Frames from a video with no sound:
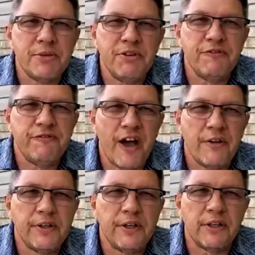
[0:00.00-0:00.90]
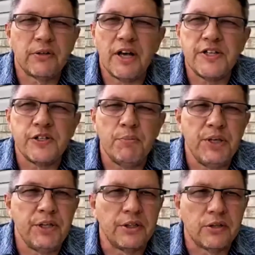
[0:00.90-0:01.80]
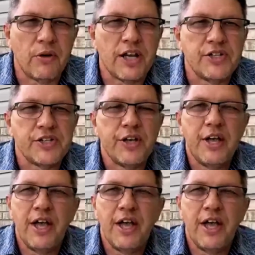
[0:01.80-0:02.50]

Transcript: to be founded in Christ, to be in Christ,